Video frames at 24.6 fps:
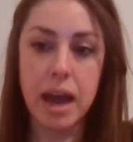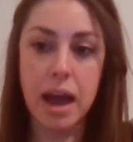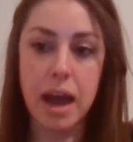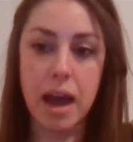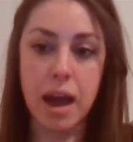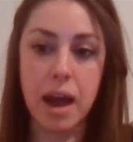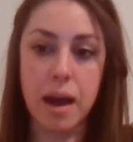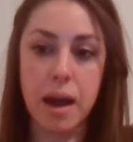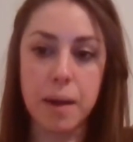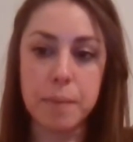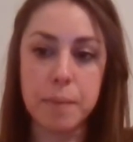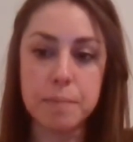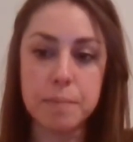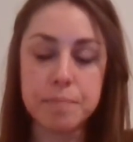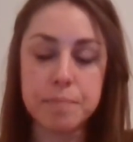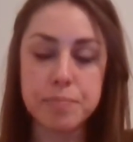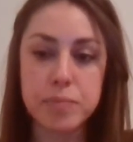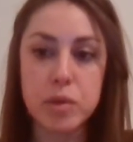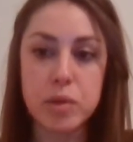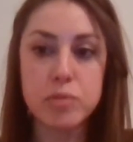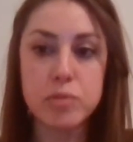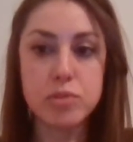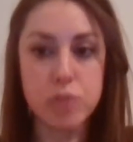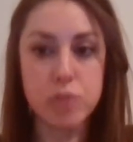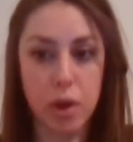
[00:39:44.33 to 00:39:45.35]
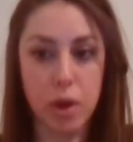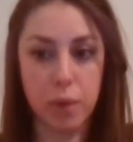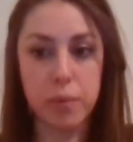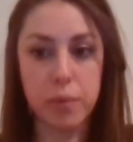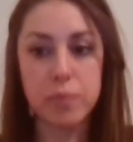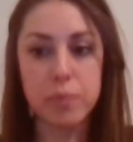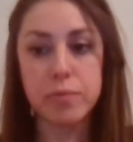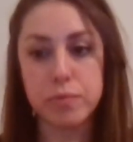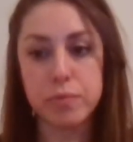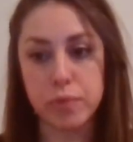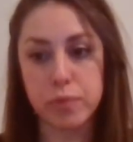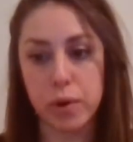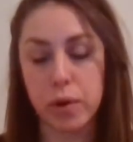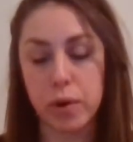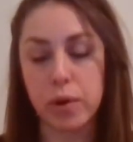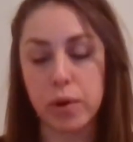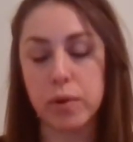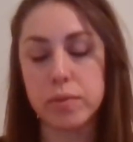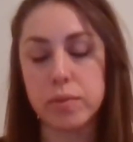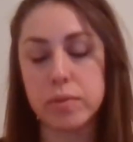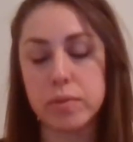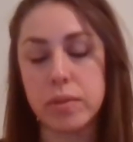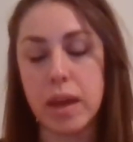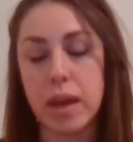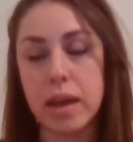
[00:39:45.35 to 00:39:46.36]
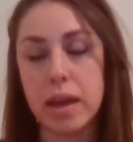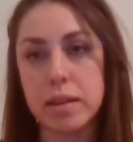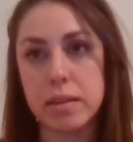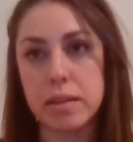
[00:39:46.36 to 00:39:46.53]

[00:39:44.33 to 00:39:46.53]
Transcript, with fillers: Um, so for,